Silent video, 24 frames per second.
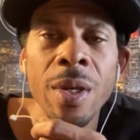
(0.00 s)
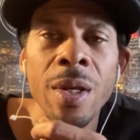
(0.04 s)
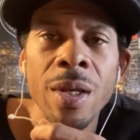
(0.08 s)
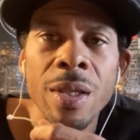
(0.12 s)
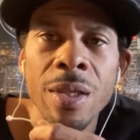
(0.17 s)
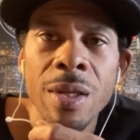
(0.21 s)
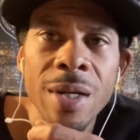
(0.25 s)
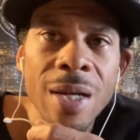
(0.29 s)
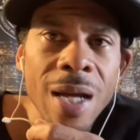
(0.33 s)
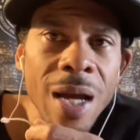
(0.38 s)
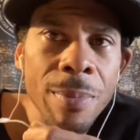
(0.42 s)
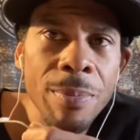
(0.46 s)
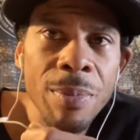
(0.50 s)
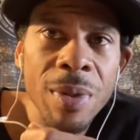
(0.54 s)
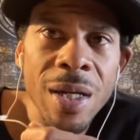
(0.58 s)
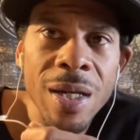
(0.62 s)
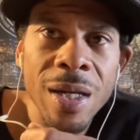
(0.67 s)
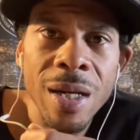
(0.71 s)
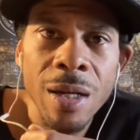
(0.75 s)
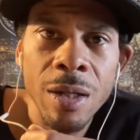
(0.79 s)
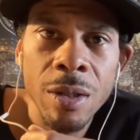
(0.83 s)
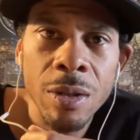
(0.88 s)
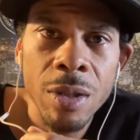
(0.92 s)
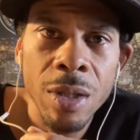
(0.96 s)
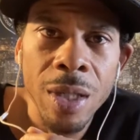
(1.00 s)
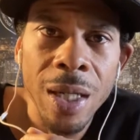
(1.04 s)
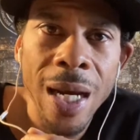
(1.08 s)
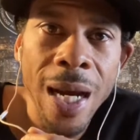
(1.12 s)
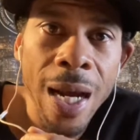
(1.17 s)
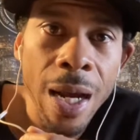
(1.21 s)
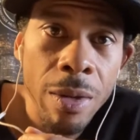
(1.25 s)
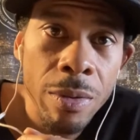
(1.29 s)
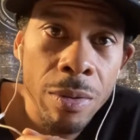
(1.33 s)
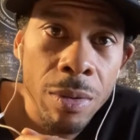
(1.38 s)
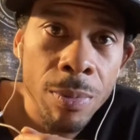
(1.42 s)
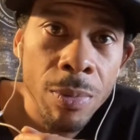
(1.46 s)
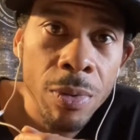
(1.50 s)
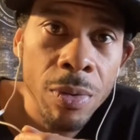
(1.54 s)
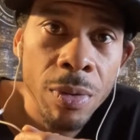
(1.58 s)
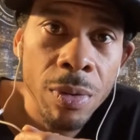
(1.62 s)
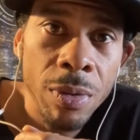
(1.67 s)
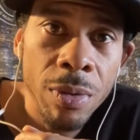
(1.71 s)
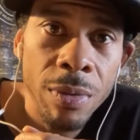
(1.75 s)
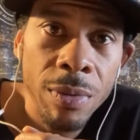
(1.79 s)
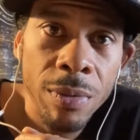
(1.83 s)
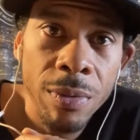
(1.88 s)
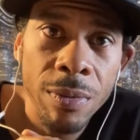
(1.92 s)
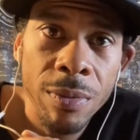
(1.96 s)
They're not being held accountable
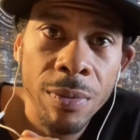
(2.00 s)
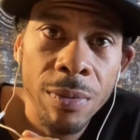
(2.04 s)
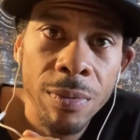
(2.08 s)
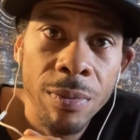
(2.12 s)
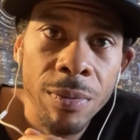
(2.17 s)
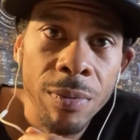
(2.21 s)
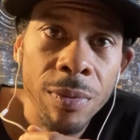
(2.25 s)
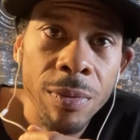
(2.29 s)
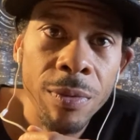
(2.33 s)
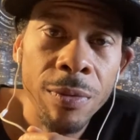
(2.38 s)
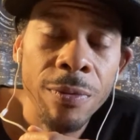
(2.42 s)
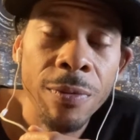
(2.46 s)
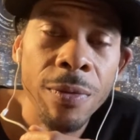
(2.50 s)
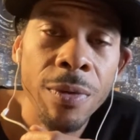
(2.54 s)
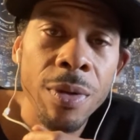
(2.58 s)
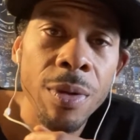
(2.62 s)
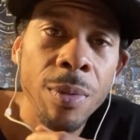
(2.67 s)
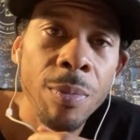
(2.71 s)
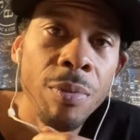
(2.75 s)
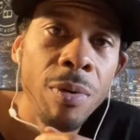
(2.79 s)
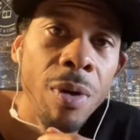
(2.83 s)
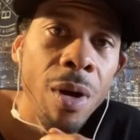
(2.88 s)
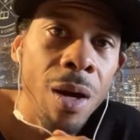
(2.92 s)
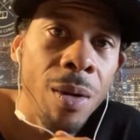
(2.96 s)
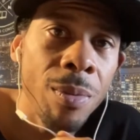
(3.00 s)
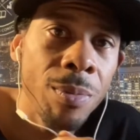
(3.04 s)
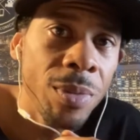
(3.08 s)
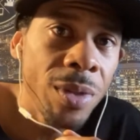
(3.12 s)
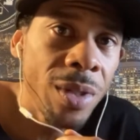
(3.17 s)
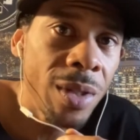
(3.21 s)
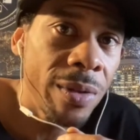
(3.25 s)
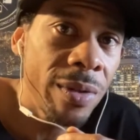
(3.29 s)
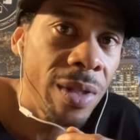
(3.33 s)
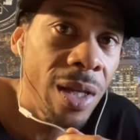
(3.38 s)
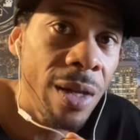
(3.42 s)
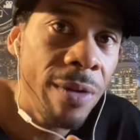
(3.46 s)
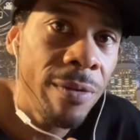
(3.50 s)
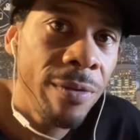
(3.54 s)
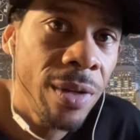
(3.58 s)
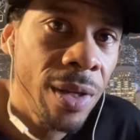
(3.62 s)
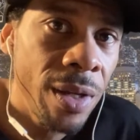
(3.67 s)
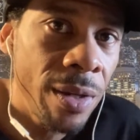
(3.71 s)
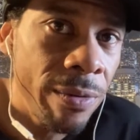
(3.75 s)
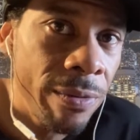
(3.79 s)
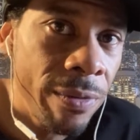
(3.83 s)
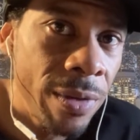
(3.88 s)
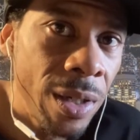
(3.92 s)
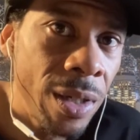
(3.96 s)
for the problems that they've
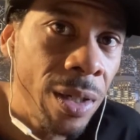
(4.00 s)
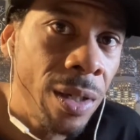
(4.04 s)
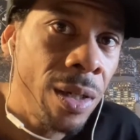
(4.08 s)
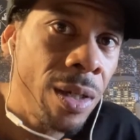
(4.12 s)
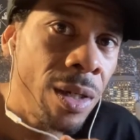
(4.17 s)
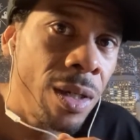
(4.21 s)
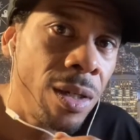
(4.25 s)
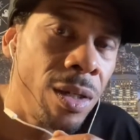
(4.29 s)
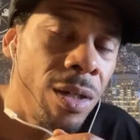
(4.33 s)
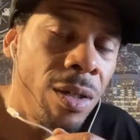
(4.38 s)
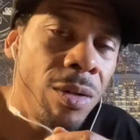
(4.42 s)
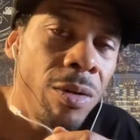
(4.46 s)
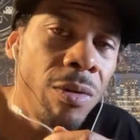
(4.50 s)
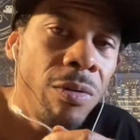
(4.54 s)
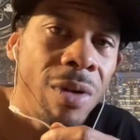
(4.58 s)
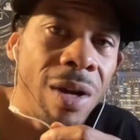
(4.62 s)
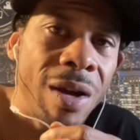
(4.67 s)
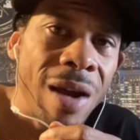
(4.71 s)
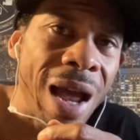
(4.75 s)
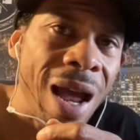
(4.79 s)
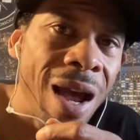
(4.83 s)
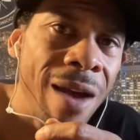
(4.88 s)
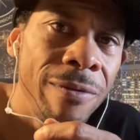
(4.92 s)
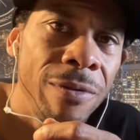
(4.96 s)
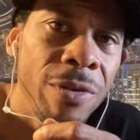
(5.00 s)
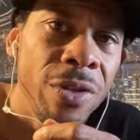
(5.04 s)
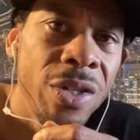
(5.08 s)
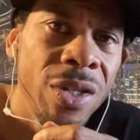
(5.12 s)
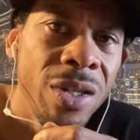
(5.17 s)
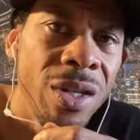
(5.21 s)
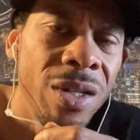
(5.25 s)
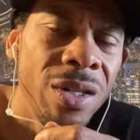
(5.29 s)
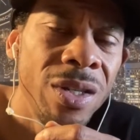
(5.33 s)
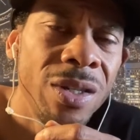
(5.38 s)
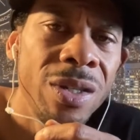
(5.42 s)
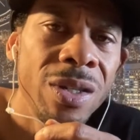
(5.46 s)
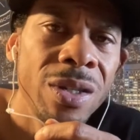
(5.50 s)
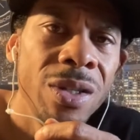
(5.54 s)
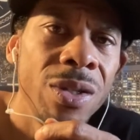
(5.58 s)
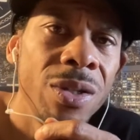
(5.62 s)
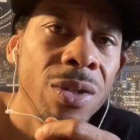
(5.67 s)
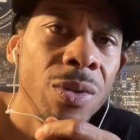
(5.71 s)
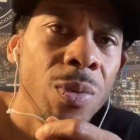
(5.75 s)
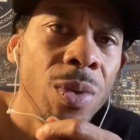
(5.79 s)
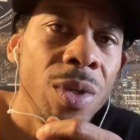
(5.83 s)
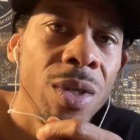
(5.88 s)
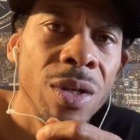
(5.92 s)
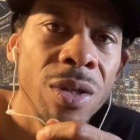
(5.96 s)
given, average citizens
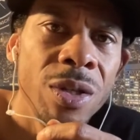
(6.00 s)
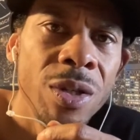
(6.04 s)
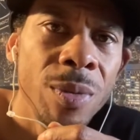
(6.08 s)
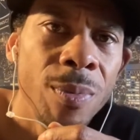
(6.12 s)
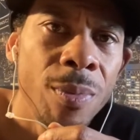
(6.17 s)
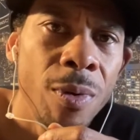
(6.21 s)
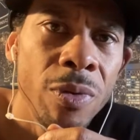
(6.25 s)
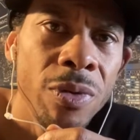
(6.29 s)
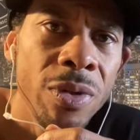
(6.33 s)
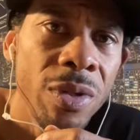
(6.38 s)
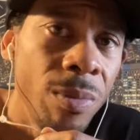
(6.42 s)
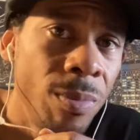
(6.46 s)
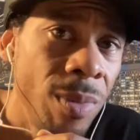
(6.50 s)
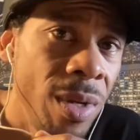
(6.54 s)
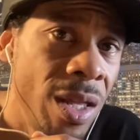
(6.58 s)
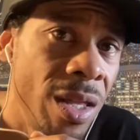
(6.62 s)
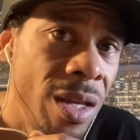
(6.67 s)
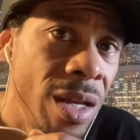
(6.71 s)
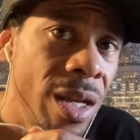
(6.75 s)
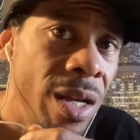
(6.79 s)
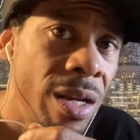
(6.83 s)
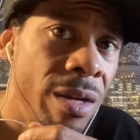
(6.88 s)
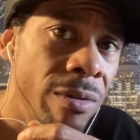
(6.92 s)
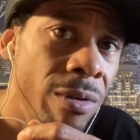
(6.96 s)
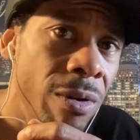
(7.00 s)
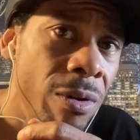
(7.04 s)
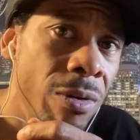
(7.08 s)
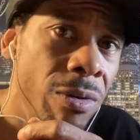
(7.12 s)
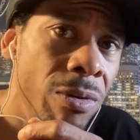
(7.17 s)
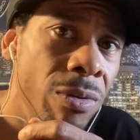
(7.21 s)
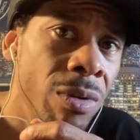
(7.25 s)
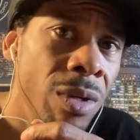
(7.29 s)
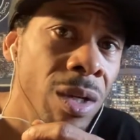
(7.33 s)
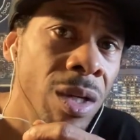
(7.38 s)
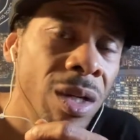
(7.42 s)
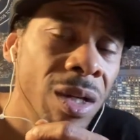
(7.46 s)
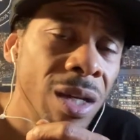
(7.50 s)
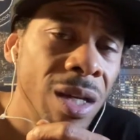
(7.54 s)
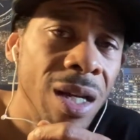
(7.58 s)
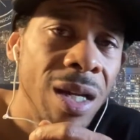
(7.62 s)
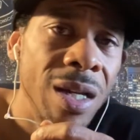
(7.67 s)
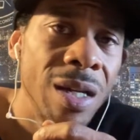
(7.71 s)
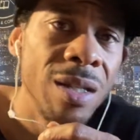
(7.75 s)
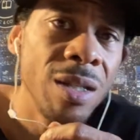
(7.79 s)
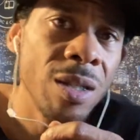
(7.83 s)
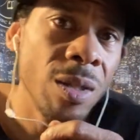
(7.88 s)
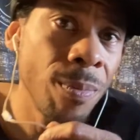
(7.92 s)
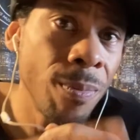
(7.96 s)
when they're supposed to be the hero
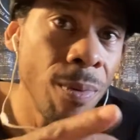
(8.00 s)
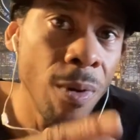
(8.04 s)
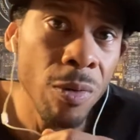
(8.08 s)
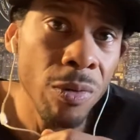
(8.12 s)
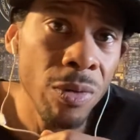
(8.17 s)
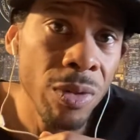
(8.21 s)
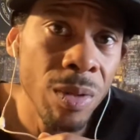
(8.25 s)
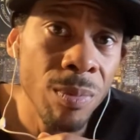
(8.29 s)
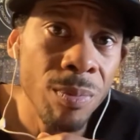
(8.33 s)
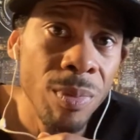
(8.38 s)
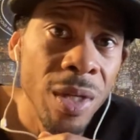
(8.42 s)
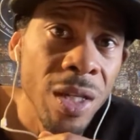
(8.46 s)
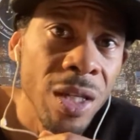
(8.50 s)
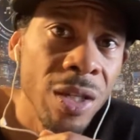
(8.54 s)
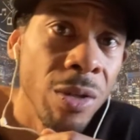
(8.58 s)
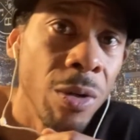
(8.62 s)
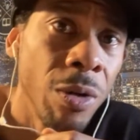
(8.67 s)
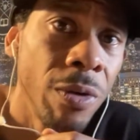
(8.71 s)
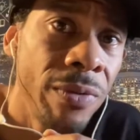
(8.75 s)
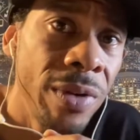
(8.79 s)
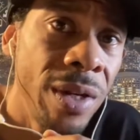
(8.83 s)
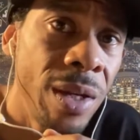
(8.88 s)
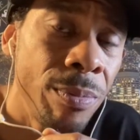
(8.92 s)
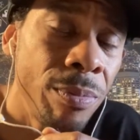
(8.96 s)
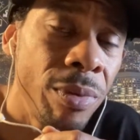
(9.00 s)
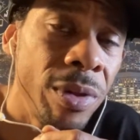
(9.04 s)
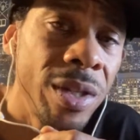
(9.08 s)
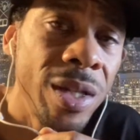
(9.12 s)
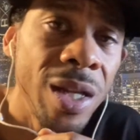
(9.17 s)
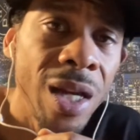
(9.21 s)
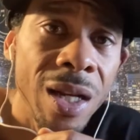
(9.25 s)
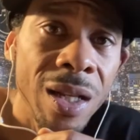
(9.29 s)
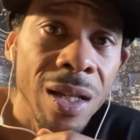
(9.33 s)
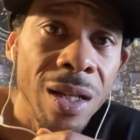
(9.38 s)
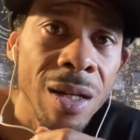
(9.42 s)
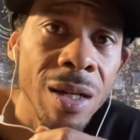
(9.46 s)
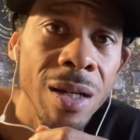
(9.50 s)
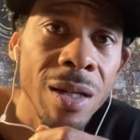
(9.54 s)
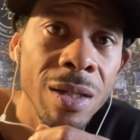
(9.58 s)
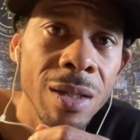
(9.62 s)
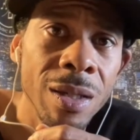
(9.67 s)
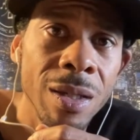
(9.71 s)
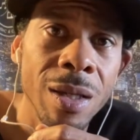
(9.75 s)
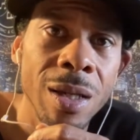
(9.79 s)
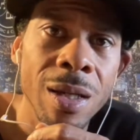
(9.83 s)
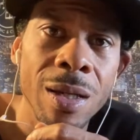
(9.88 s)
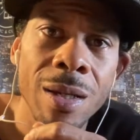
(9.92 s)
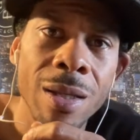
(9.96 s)
and supposed to be serving and protecting us,
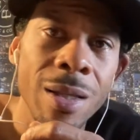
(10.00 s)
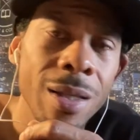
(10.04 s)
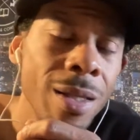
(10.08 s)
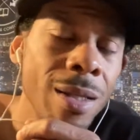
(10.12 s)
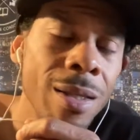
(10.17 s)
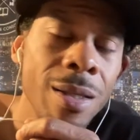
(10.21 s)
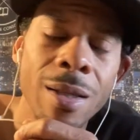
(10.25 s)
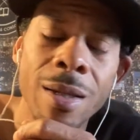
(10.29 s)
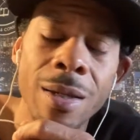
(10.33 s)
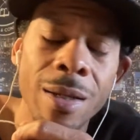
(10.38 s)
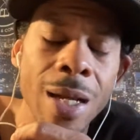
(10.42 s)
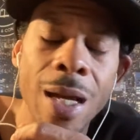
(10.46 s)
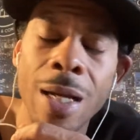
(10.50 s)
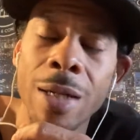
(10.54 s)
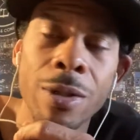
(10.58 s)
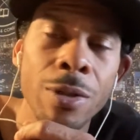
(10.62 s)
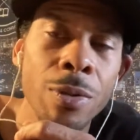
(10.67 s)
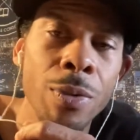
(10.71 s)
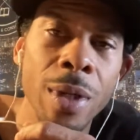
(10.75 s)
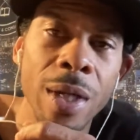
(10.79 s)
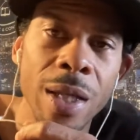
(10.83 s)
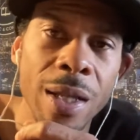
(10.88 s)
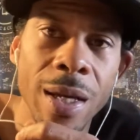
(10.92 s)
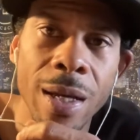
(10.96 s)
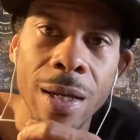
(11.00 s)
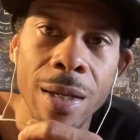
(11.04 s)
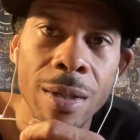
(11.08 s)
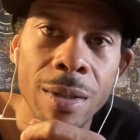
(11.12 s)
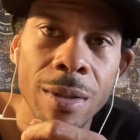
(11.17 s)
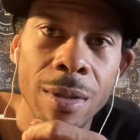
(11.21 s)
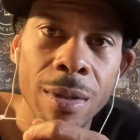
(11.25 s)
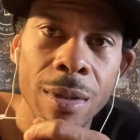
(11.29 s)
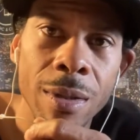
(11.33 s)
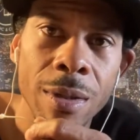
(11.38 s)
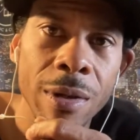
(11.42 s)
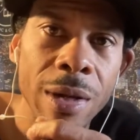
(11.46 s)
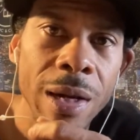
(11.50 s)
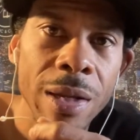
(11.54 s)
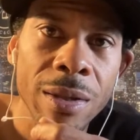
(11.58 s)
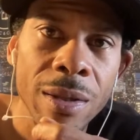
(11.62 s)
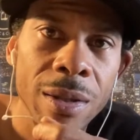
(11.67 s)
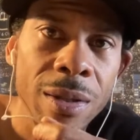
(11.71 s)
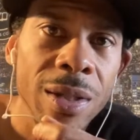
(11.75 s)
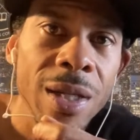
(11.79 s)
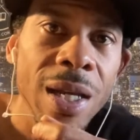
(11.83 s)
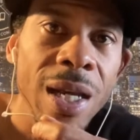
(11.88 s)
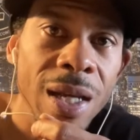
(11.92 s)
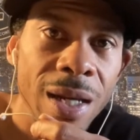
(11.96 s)
and they're not doing that. They're out there
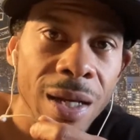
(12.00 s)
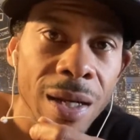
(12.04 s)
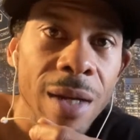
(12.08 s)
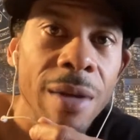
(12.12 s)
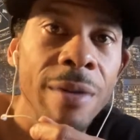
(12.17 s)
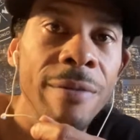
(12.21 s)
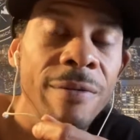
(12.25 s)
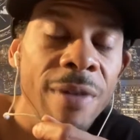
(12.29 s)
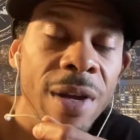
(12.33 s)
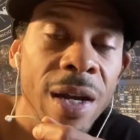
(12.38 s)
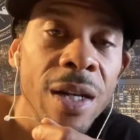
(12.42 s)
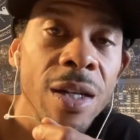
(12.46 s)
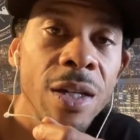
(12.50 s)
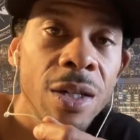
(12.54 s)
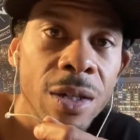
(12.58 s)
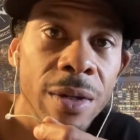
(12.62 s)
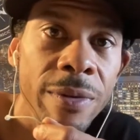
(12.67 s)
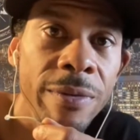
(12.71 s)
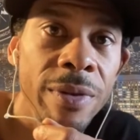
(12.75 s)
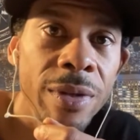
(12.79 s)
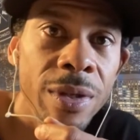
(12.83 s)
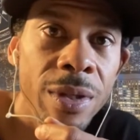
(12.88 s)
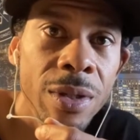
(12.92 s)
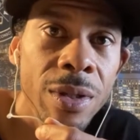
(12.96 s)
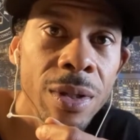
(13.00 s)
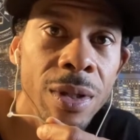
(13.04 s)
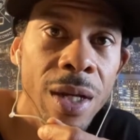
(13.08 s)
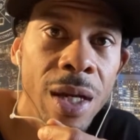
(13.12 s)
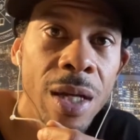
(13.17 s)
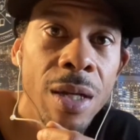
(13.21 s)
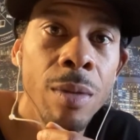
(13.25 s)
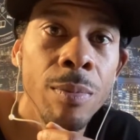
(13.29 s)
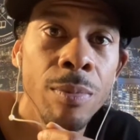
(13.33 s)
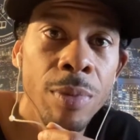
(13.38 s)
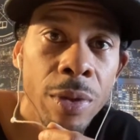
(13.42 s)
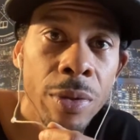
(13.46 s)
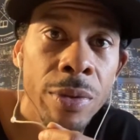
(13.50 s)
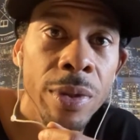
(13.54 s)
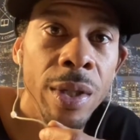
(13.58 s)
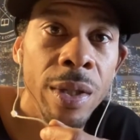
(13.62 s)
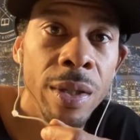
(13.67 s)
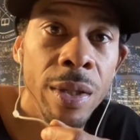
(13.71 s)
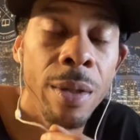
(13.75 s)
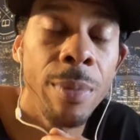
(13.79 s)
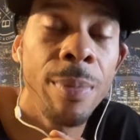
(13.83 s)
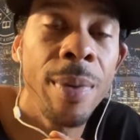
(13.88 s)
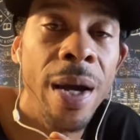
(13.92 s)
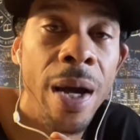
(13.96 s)
taking advantage of us and abusing
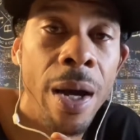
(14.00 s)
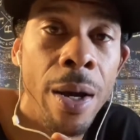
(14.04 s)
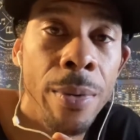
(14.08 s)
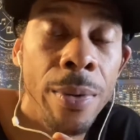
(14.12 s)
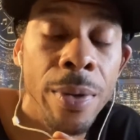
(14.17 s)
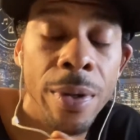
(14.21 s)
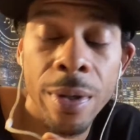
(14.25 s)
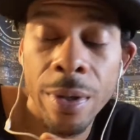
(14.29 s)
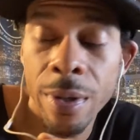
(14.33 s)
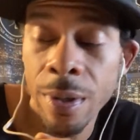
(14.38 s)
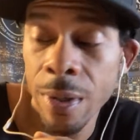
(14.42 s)
their power.